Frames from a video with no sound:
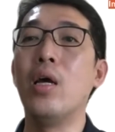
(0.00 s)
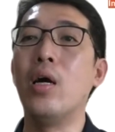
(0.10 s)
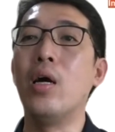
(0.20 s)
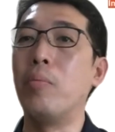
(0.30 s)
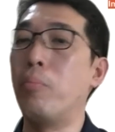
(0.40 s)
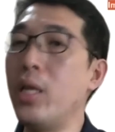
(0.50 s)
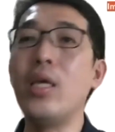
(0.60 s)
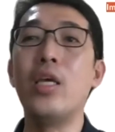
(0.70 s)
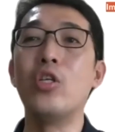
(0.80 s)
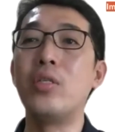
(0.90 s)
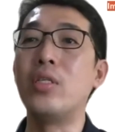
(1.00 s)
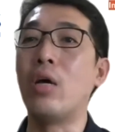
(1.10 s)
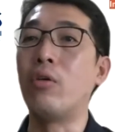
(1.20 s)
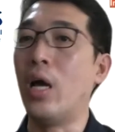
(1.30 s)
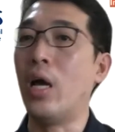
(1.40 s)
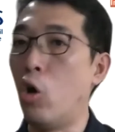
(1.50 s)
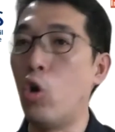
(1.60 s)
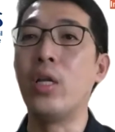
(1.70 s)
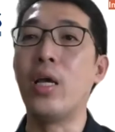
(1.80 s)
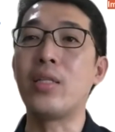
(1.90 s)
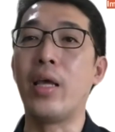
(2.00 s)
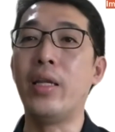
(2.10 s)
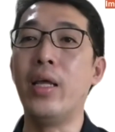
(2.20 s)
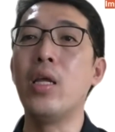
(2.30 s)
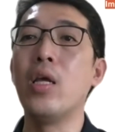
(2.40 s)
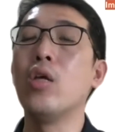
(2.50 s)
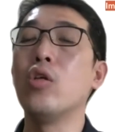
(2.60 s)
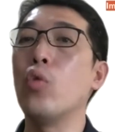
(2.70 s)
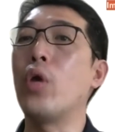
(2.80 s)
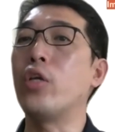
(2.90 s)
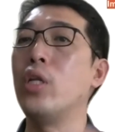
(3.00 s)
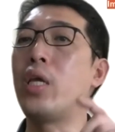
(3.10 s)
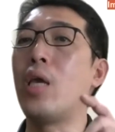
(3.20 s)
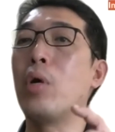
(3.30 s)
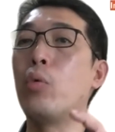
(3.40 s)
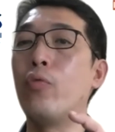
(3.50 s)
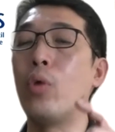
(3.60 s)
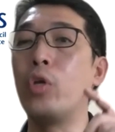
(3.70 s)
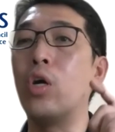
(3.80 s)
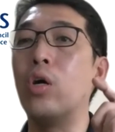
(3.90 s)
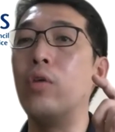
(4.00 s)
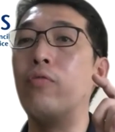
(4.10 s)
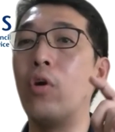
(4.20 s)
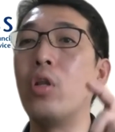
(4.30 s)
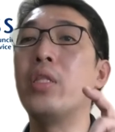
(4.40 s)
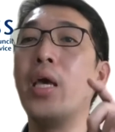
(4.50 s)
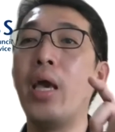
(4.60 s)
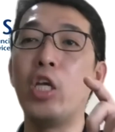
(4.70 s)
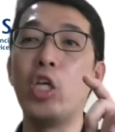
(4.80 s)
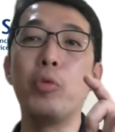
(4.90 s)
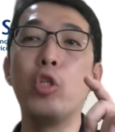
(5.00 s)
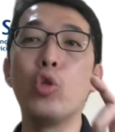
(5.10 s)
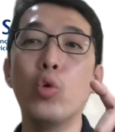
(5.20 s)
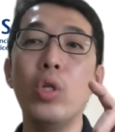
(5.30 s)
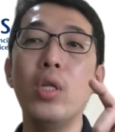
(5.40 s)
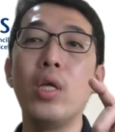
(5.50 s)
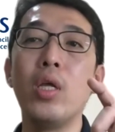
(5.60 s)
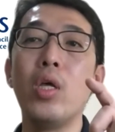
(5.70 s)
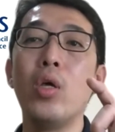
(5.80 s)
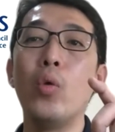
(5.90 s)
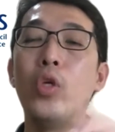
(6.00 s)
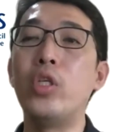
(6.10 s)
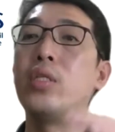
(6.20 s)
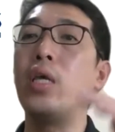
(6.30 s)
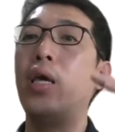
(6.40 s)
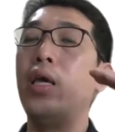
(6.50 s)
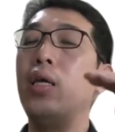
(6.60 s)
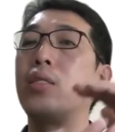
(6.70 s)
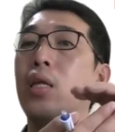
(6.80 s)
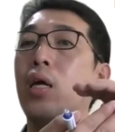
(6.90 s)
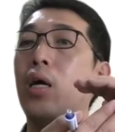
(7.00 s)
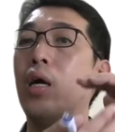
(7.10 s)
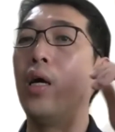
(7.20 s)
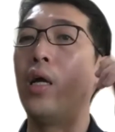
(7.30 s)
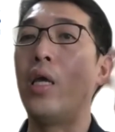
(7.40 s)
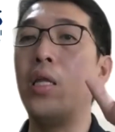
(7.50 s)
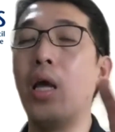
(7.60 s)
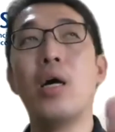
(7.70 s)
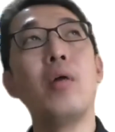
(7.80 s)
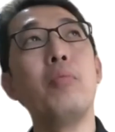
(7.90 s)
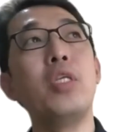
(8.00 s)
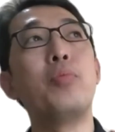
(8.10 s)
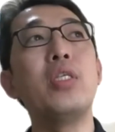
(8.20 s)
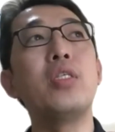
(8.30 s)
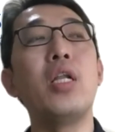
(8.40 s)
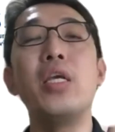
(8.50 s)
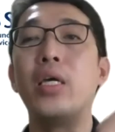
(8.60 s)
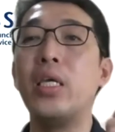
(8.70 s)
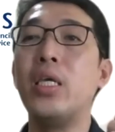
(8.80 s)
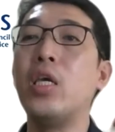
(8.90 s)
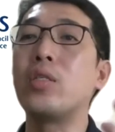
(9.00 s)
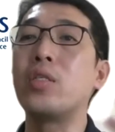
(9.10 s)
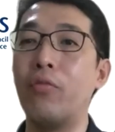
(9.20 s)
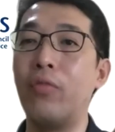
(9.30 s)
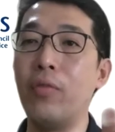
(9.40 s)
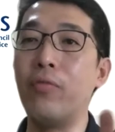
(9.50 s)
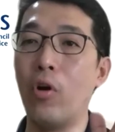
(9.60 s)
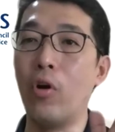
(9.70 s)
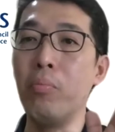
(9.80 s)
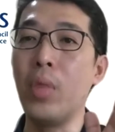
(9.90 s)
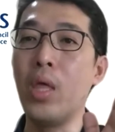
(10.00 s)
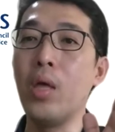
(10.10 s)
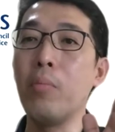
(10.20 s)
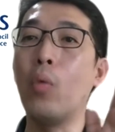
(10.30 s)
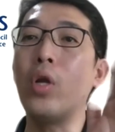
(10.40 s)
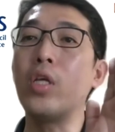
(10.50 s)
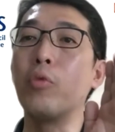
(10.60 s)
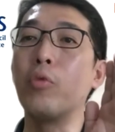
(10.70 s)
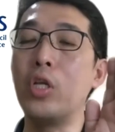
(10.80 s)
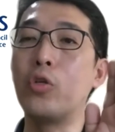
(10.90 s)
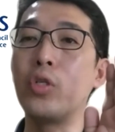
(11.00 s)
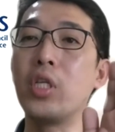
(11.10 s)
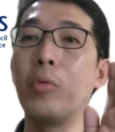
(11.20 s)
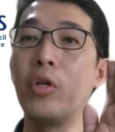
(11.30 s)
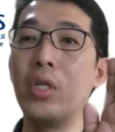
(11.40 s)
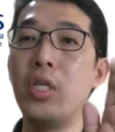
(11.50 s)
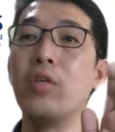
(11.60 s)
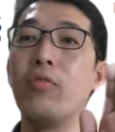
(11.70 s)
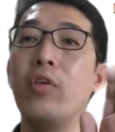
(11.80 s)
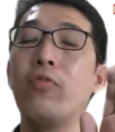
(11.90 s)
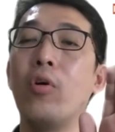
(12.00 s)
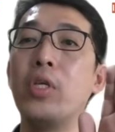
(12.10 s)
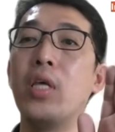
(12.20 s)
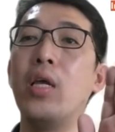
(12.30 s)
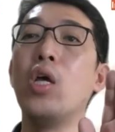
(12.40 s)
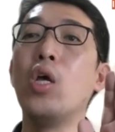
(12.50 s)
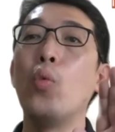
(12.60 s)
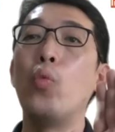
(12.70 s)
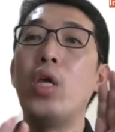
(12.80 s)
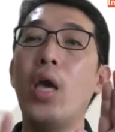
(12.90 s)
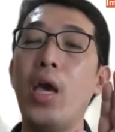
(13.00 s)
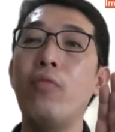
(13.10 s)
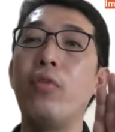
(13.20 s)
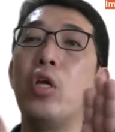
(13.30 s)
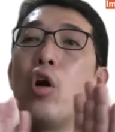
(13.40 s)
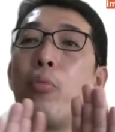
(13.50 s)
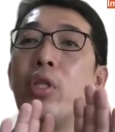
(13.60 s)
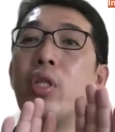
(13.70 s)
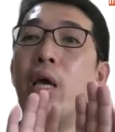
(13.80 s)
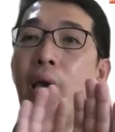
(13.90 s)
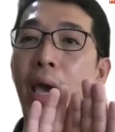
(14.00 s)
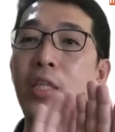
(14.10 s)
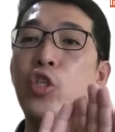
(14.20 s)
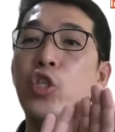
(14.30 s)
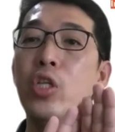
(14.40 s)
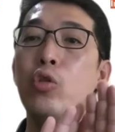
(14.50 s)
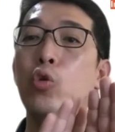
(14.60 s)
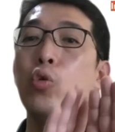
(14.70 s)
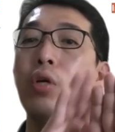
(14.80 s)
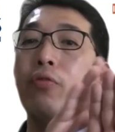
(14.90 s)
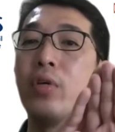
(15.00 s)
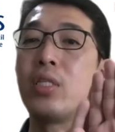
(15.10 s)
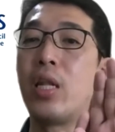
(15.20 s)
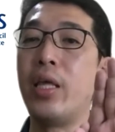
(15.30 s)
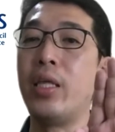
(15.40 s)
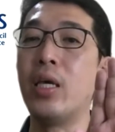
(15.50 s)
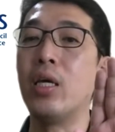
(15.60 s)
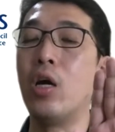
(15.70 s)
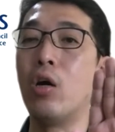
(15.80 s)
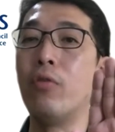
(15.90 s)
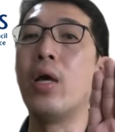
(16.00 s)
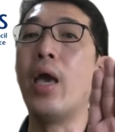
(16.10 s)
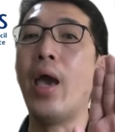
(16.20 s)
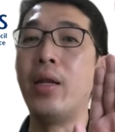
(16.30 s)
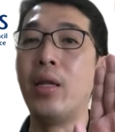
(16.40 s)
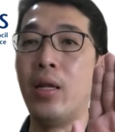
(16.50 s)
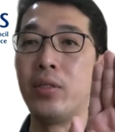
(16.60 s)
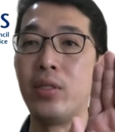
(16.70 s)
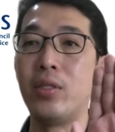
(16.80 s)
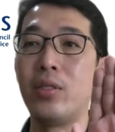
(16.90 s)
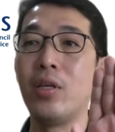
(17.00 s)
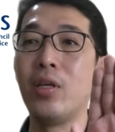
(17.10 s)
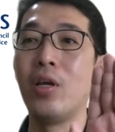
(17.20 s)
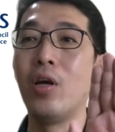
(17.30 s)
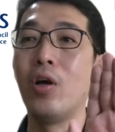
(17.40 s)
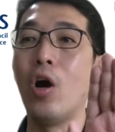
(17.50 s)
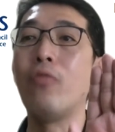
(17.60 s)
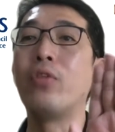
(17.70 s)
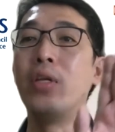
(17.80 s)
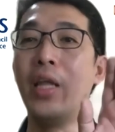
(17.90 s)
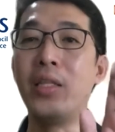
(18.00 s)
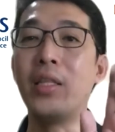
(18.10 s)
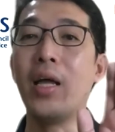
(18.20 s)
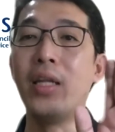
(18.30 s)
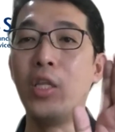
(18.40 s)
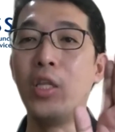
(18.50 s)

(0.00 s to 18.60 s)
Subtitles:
many agencies out there are organized like that. So we actually came out with what we call a volunteer engagement tool, which is it's basically an e-survey form. But what is more interesting about e-survey form is that we have incorporated an engine to do the first layer of analysis of the data that